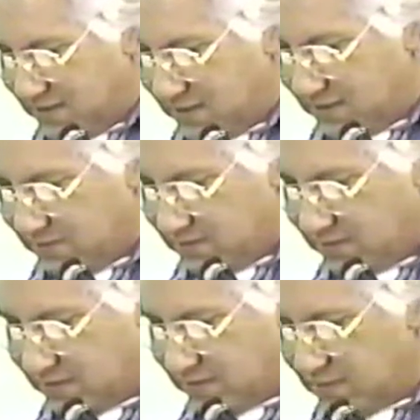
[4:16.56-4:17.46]
That, mm-hmm.
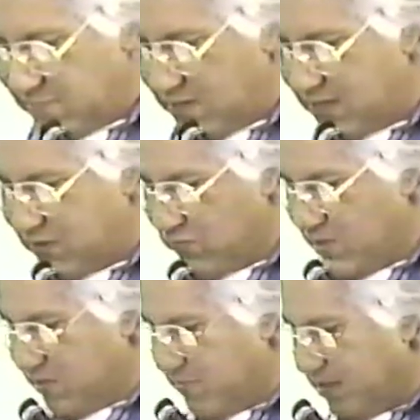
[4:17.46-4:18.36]
uh, they may not
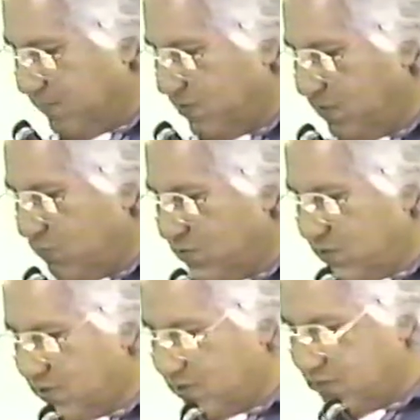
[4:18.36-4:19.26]
dwell upon the very work